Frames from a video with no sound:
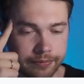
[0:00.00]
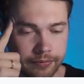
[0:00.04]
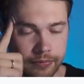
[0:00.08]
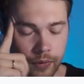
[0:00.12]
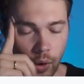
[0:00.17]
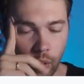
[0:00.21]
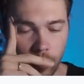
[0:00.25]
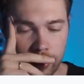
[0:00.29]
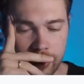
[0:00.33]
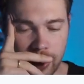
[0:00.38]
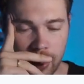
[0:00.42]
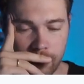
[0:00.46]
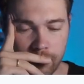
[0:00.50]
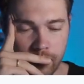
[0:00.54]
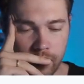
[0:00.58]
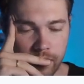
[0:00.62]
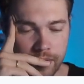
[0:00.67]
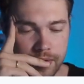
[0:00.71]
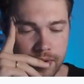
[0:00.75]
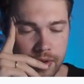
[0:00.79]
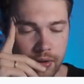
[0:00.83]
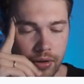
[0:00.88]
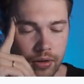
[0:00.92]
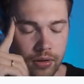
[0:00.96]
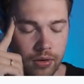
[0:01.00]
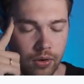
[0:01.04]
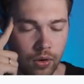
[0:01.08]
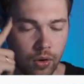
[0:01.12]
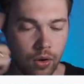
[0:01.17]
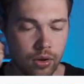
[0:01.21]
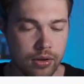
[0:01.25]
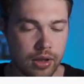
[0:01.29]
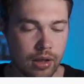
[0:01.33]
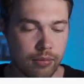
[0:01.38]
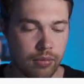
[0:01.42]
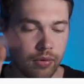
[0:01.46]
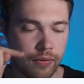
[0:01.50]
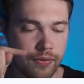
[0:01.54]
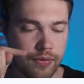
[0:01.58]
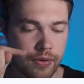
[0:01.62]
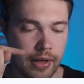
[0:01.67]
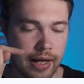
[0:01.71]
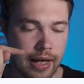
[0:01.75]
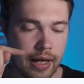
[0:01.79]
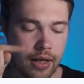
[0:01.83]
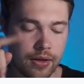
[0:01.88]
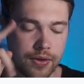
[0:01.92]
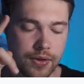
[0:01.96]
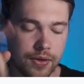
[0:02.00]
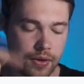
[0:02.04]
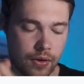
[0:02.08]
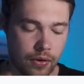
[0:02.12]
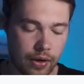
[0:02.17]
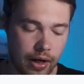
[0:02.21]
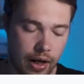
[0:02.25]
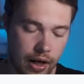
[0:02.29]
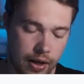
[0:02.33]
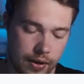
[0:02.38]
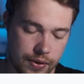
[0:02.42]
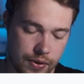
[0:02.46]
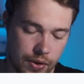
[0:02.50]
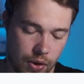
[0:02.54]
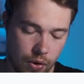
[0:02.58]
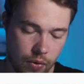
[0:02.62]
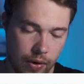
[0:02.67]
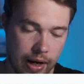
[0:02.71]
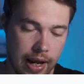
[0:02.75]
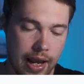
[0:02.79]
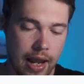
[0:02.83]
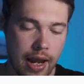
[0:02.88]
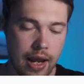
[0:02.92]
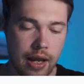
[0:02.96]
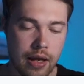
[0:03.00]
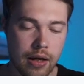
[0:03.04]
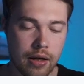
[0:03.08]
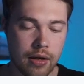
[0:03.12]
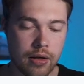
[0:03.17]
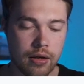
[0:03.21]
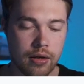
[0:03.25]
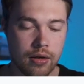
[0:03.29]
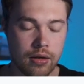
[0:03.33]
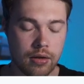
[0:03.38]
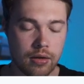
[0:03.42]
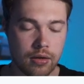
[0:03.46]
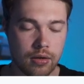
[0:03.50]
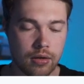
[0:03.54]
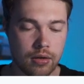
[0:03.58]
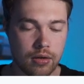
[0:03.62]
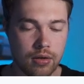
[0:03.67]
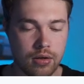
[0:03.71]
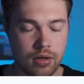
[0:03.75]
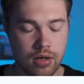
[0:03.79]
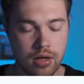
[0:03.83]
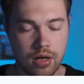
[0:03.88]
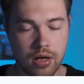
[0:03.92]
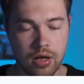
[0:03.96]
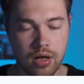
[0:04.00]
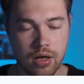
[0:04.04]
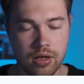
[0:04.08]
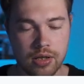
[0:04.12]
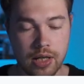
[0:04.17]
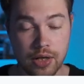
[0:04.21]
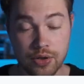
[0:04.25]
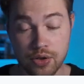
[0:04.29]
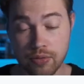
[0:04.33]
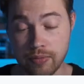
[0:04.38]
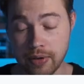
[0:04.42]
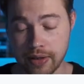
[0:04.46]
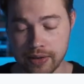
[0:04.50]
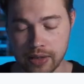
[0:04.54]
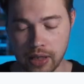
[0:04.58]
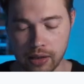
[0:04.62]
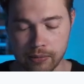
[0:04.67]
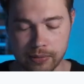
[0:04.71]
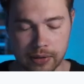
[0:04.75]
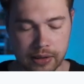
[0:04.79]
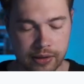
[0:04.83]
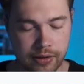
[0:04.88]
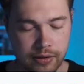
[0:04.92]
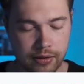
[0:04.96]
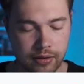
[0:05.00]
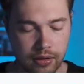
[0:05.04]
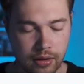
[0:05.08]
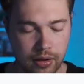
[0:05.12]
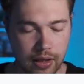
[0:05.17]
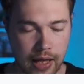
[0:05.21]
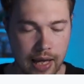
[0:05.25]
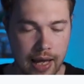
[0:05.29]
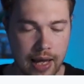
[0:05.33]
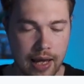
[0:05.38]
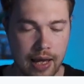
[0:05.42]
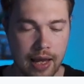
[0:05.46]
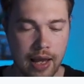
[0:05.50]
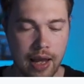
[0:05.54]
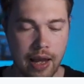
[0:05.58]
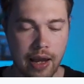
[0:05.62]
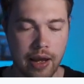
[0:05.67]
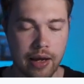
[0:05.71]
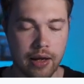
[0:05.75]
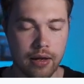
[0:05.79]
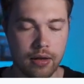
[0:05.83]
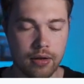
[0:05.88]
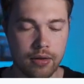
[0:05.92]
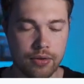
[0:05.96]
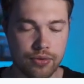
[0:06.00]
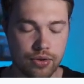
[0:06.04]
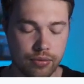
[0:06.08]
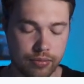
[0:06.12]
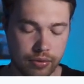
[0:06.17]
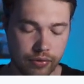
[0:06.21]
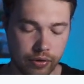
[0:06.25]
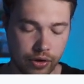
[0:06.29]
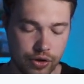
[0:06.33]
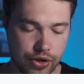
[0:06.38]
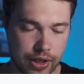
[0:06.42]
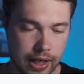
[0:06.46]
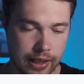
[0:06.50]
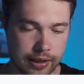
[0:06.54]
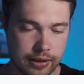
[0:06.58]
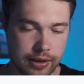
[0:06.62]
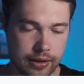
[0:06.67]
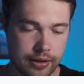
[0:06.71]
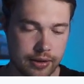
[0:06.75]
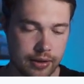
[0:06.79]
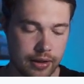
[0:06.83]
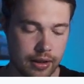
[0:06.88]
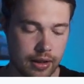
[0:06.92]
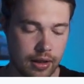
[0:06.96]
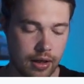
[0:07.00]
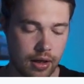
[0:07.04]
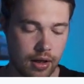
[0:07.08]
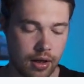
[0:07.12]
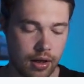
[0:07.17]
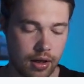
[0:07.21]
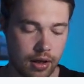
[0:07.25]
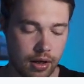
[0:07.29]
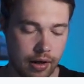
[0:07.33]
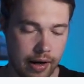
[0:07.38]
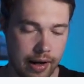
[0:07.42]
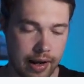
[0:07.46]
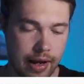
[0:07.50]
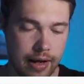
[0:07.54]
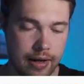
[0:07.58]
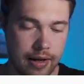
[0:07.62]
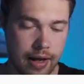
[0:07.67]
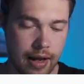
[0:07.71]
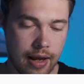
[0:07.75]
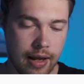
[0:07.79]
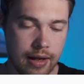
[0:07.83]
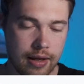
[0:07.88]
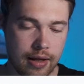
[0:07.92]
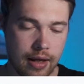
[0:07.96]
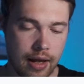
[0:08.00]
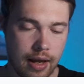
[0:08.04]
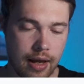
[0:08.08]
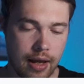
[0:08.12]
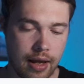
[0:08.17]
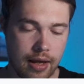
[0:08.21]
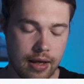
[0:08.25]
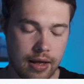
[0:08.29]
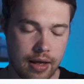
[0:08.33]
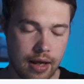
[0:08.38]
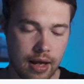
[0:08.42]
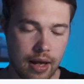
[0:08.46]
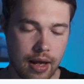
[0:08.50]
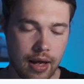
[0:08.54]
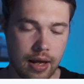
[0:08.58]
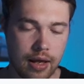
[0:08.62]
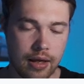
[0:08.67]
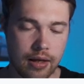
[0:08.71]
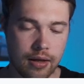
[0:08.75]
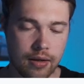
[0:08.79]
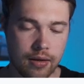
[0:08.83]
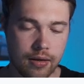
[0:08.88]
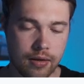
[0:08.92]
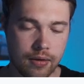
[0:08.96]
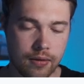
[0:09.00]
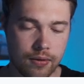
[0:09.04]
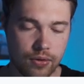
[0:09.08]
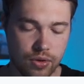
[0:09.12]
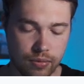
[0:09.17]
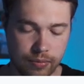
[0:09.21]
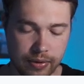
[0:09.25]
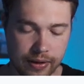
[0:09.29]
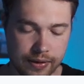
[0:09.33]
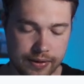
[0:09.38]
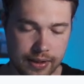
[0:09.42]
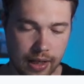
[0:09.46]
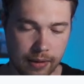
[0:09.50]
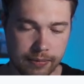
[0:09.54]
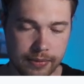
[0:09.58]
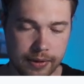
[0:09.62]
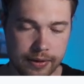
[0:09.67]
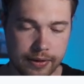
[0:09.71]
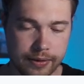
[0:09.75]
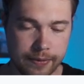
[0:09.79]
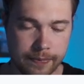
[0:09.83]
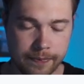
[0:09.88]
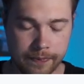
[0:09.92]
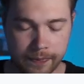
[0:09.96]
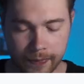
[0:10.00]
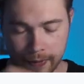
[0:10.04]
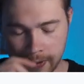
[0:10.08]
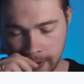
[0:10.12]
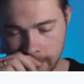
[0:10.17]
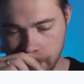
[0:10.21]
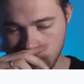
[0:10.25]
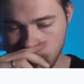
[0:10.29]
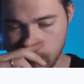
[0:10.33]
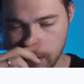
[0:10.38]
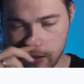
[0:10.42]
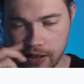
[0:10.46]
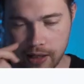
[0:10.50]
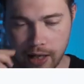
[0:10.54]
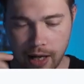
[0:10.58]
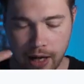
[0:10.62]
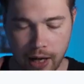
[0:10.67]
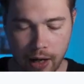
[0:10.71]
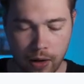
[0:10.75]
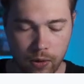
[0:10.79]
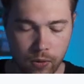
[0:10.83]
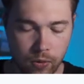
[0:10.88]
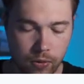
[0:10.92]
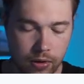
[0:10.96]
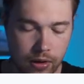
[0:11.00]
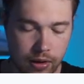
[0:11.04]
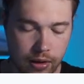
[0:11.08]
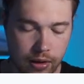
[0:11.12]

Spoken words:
Odd number of A's. Okay, so A. That should be accepted. AA should be rejected. AAAA should be accepted. Now,